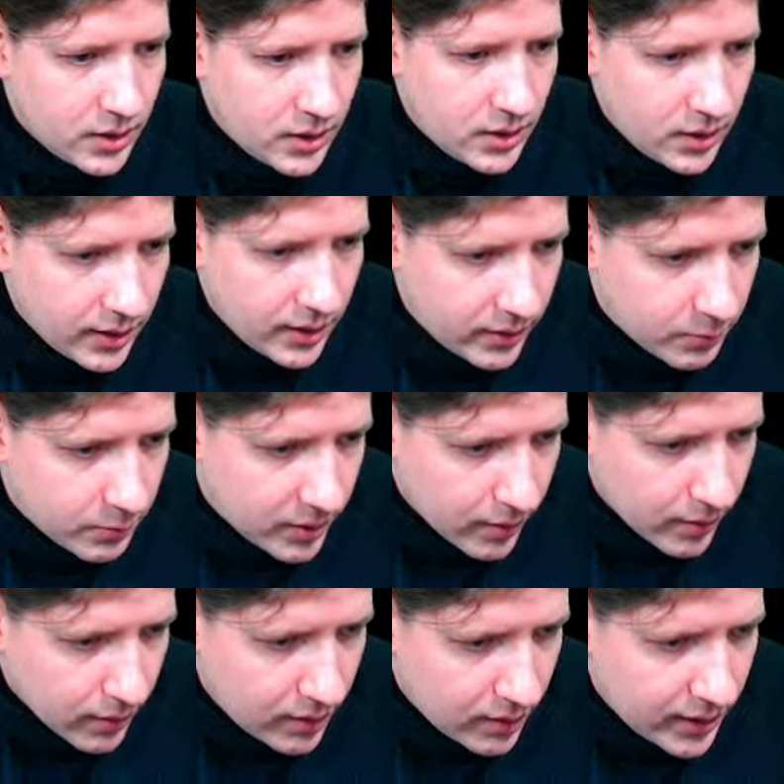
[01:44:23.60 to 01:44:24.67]
And one
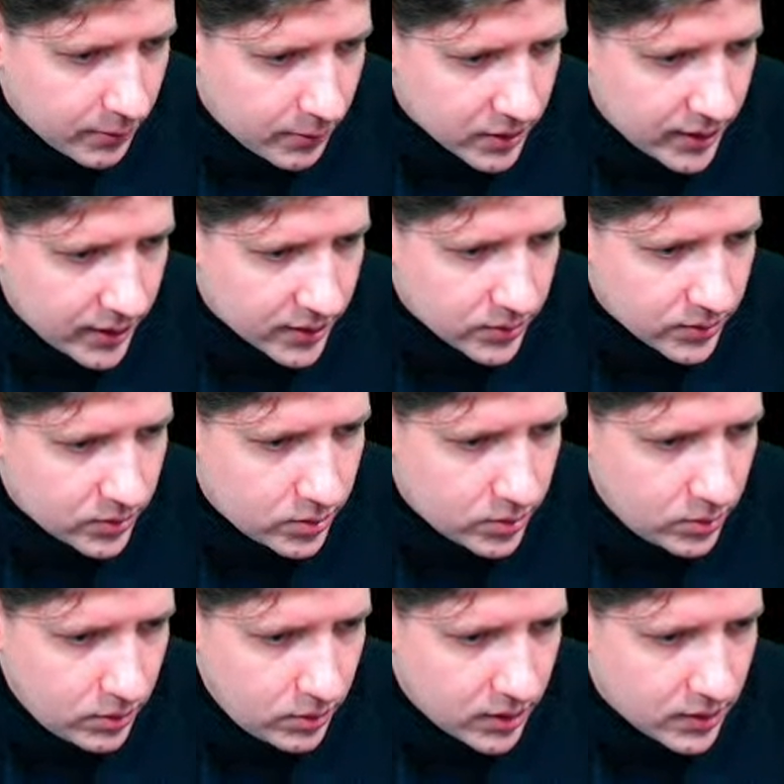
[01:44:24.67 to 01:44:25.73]
thing I would like to
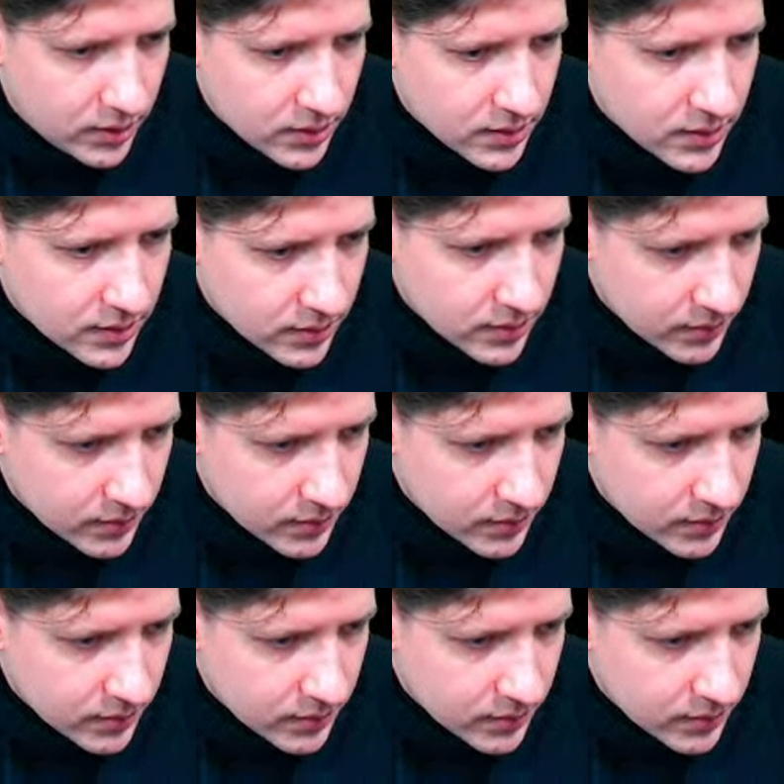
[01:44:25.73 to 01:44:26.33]
do is